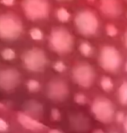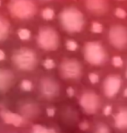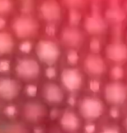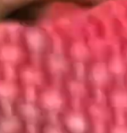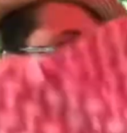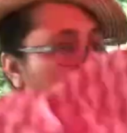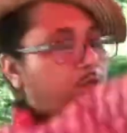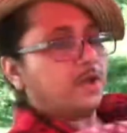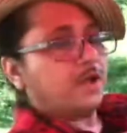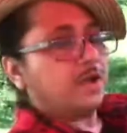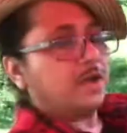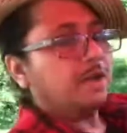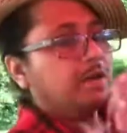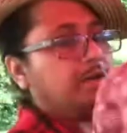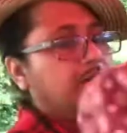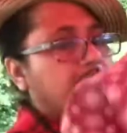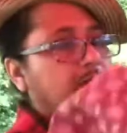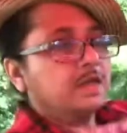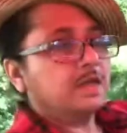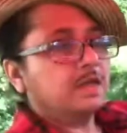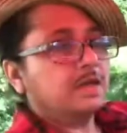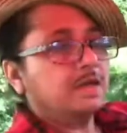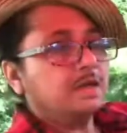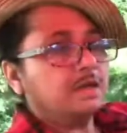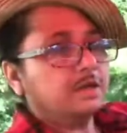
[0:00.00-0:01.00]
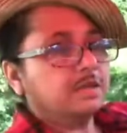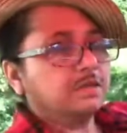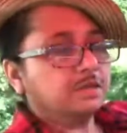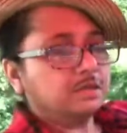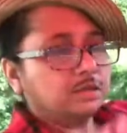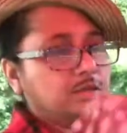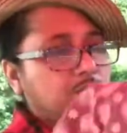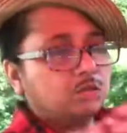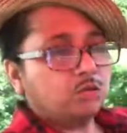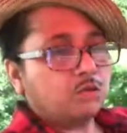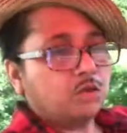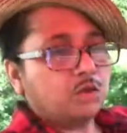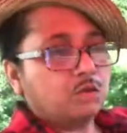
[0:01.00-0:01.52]
where there is
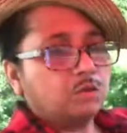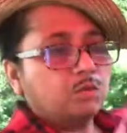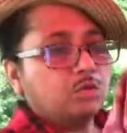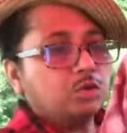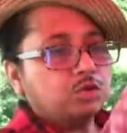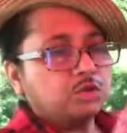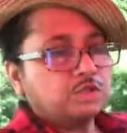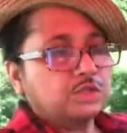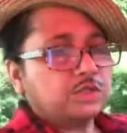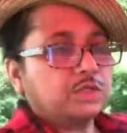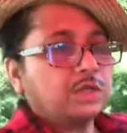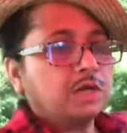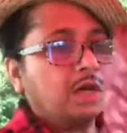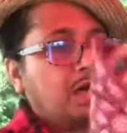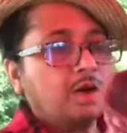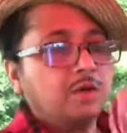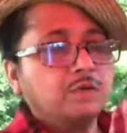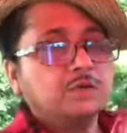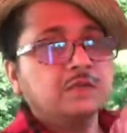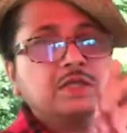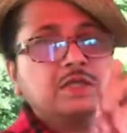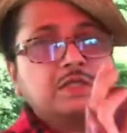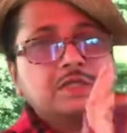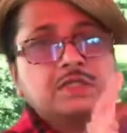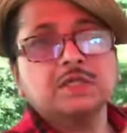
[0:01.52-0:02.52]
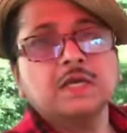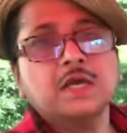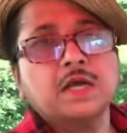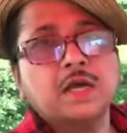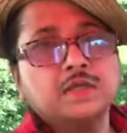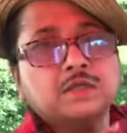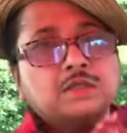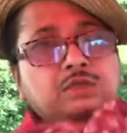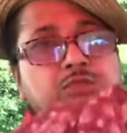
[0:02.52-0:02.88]
almost now the chance